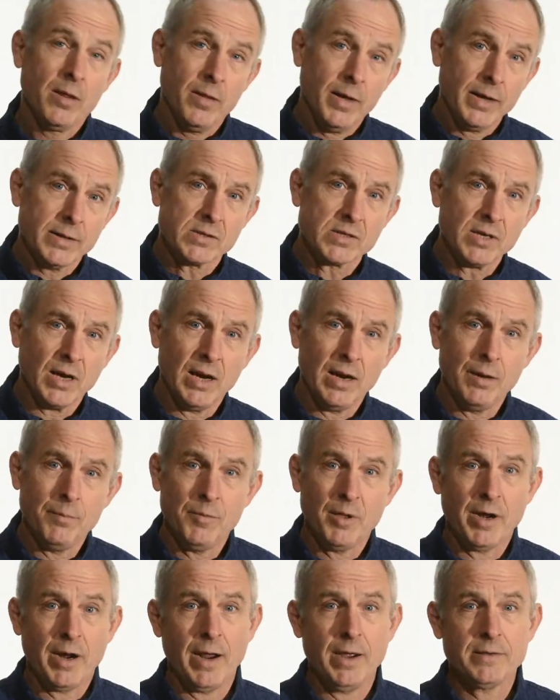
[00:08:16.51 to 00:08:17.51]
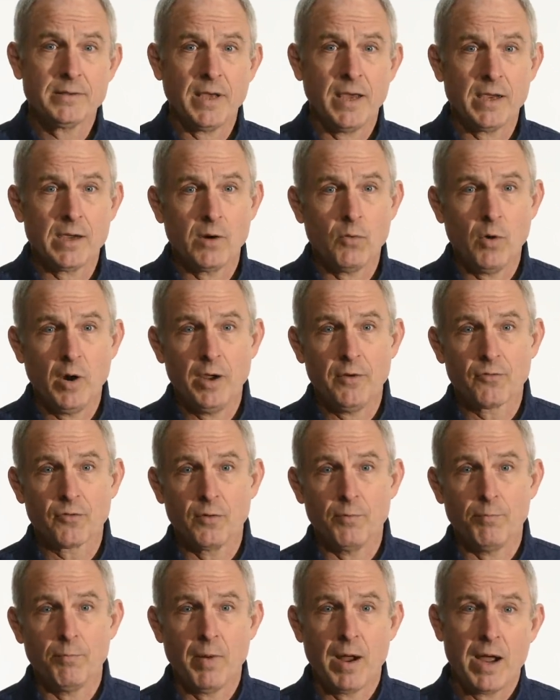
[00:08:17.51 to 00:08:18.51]
That's time that I take away
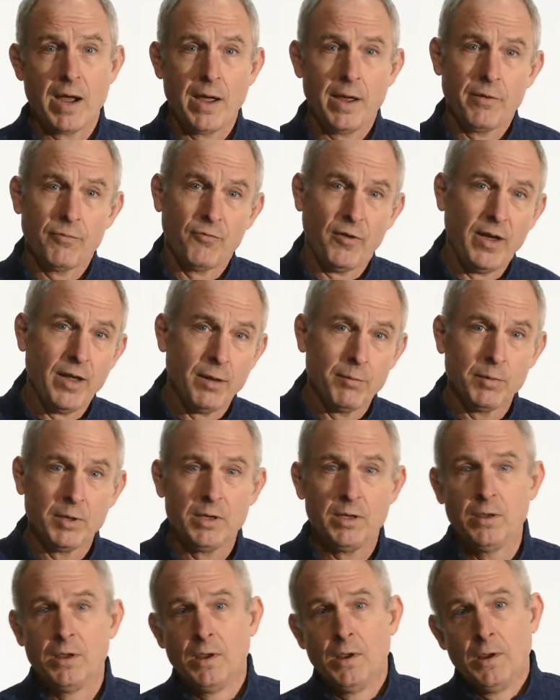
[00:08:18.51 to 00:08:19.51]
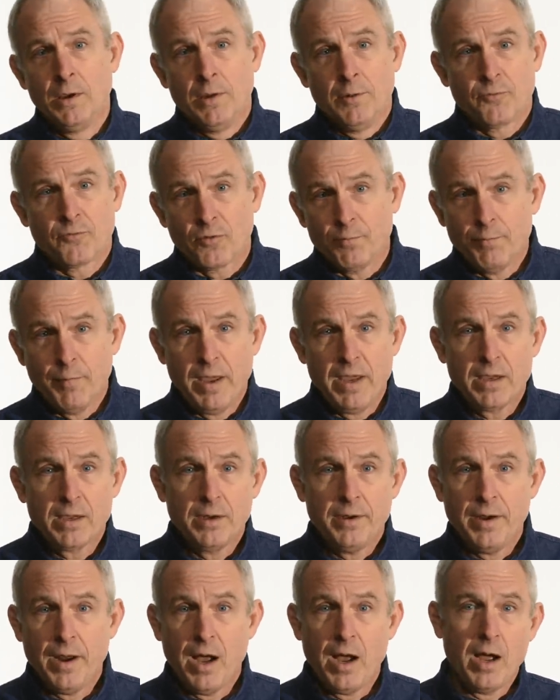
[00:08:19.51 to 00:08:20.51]
from my family, from
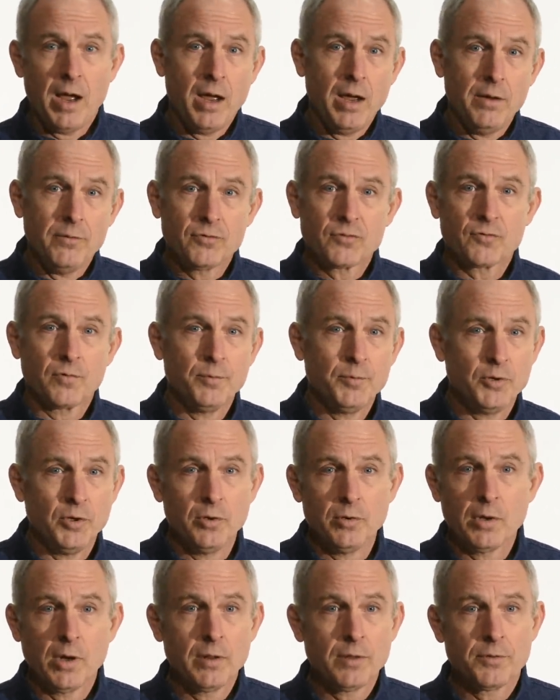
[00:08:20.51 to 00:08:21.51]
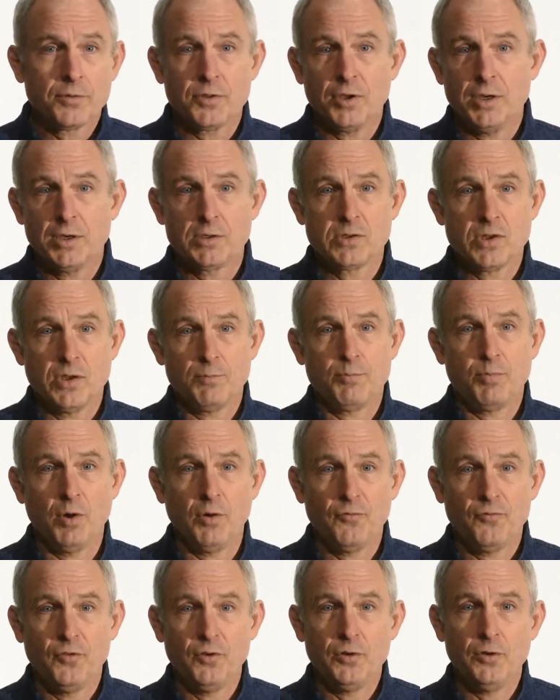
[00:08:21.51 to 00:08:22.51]
making knives, from doing other things that
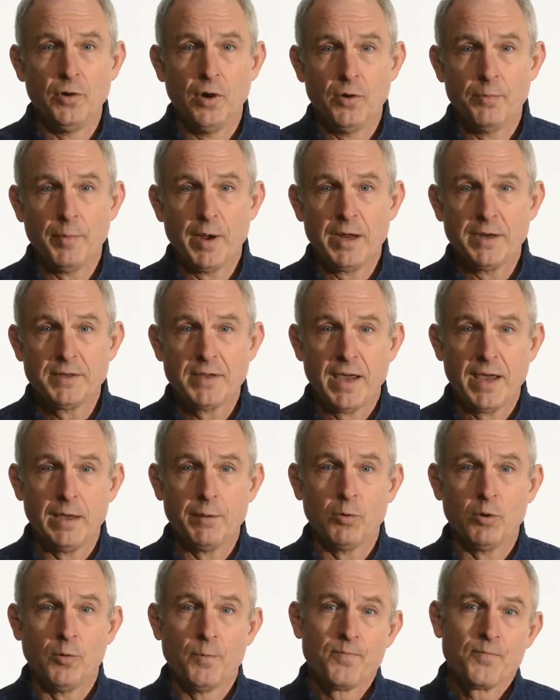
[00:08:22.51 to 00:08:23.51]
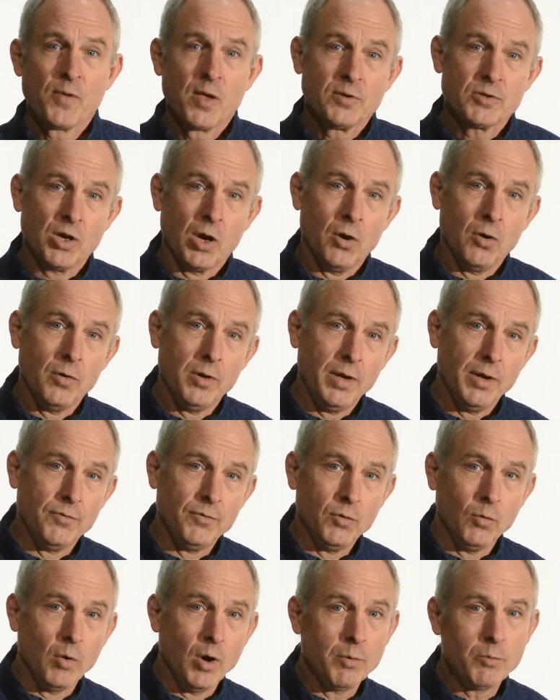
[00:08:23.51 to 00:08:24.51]
put food on my table. So
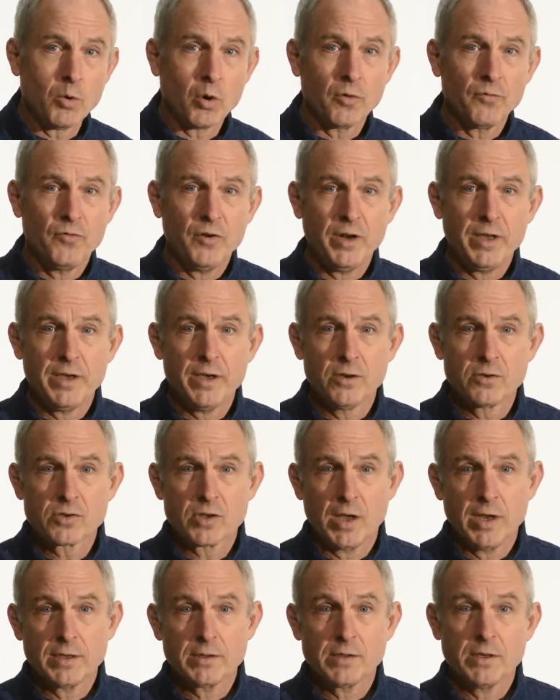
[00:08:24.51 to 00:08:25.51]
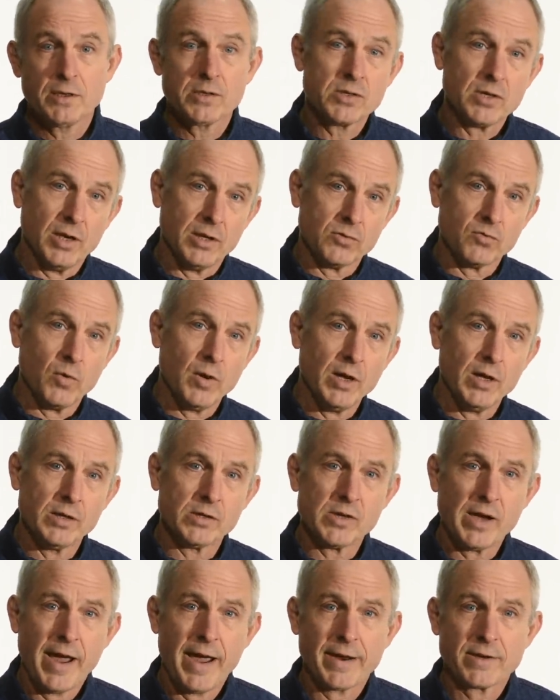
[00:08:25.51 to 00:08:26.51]
if you want more videos like this, as well
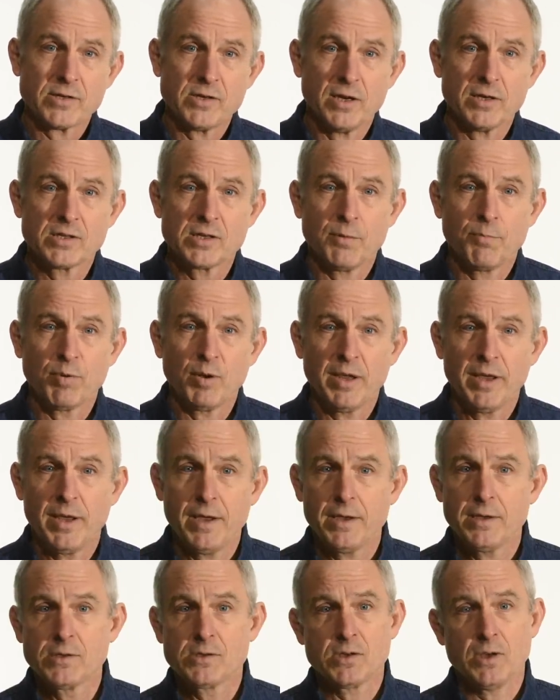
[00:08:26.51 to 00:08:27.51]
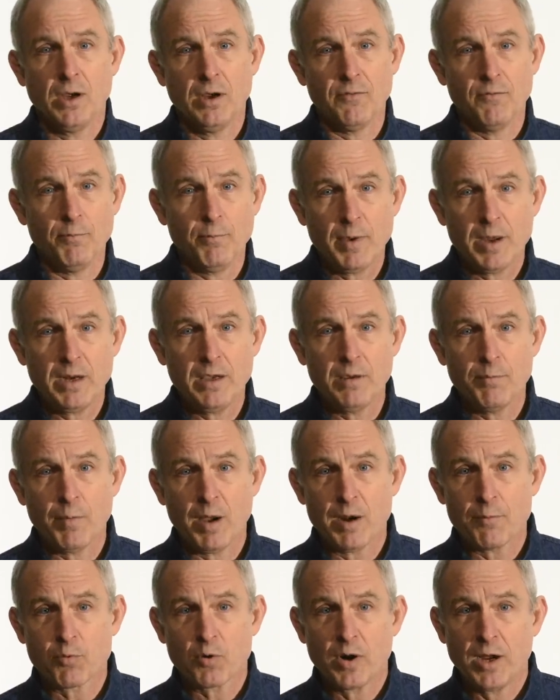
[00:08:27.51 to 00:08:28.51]
as access to plans of many of
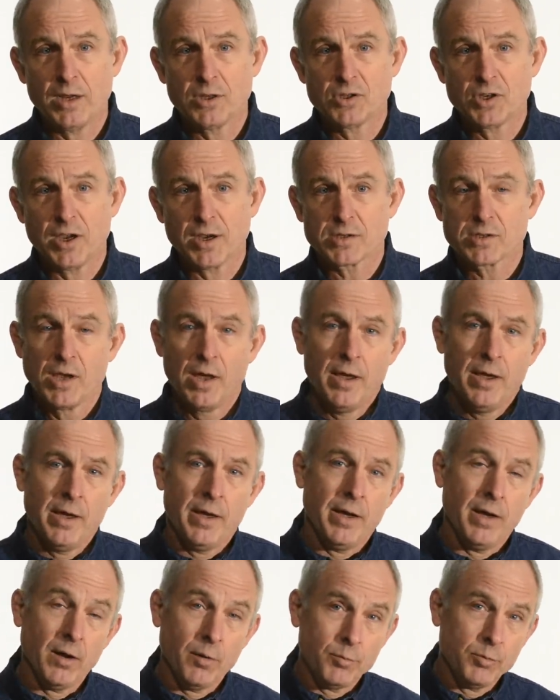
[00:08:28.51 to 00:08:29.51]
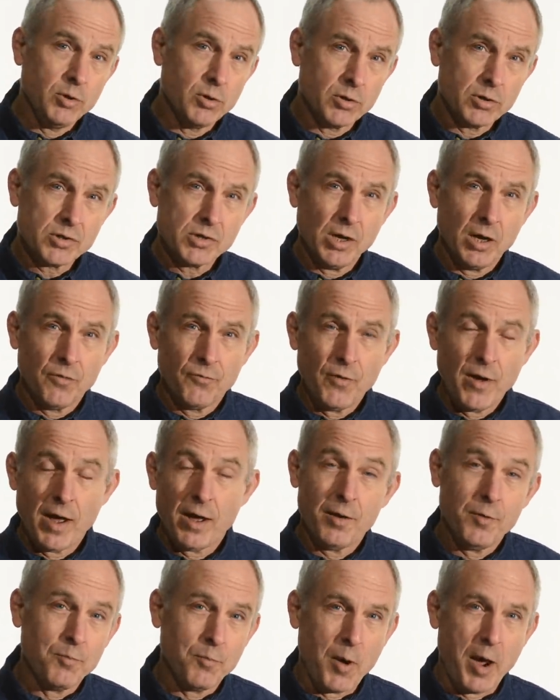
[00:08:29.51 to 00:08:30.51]
my projects, help yourself
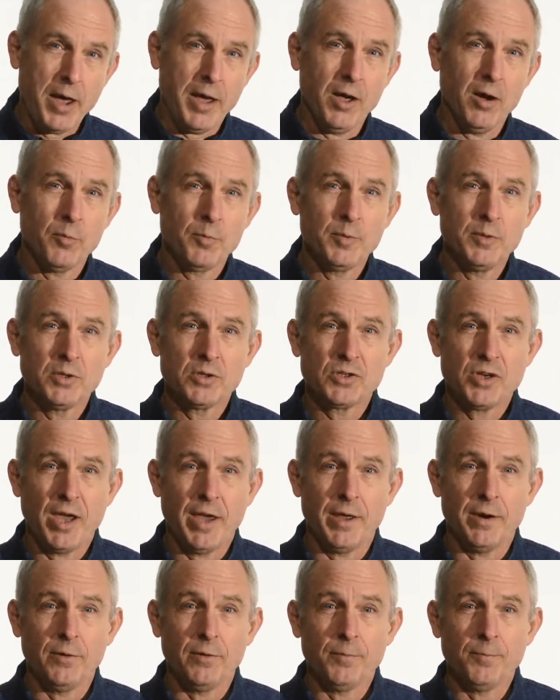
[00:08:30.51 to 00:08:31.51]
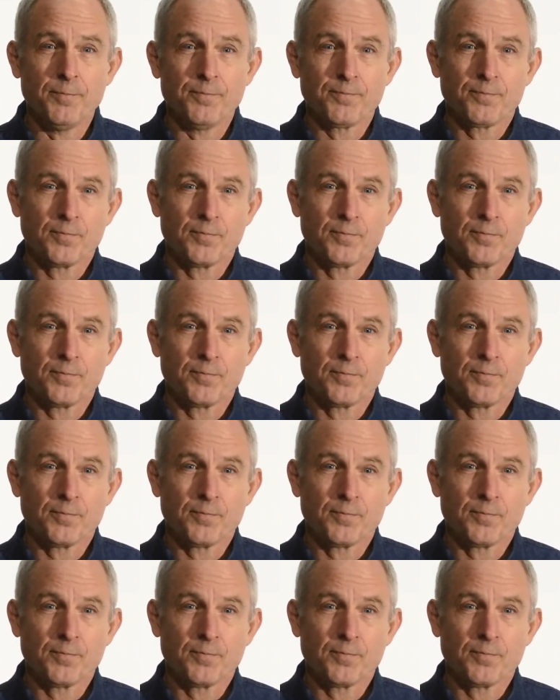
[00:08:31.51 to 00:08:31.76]
out by helping the channel.